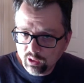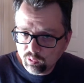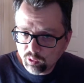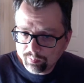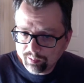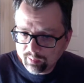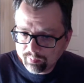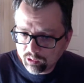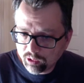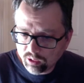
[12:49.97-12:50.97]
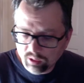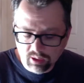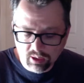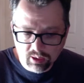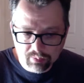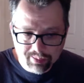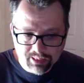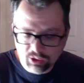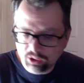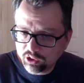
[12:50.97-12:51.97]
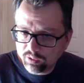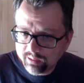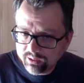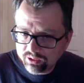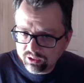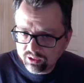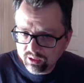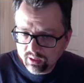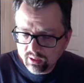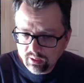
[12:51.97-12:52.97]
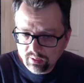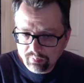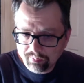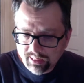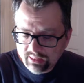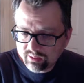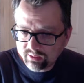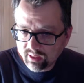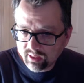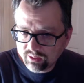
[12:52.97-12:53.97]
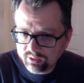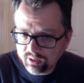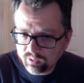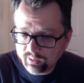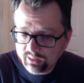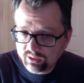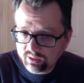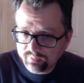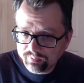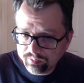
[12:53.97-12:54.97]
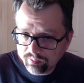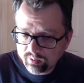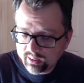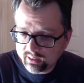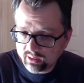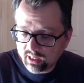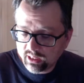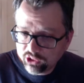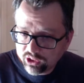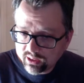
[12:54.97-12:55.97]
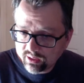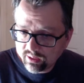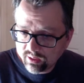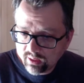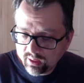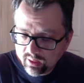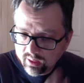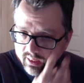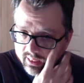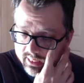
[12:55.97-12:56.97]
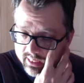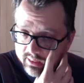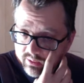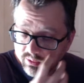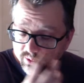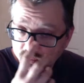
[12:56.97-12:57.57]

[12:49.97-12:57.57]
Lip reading: where people made arguments based on reason and logic and,